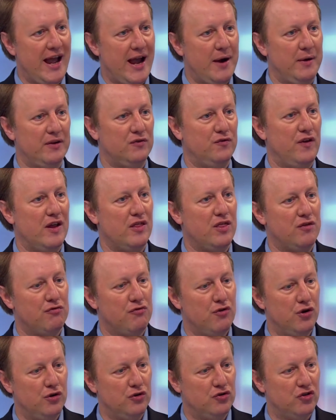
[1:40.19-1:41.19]
how it's fed
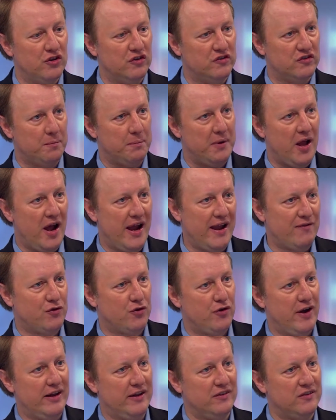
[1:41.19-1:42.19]
through to the supply of
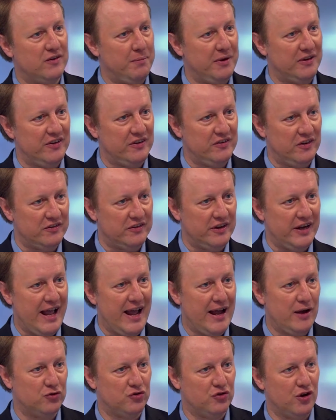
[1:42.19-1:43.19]
credit to businesses and
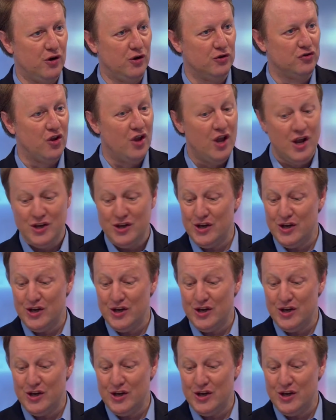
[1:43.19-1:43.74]
households.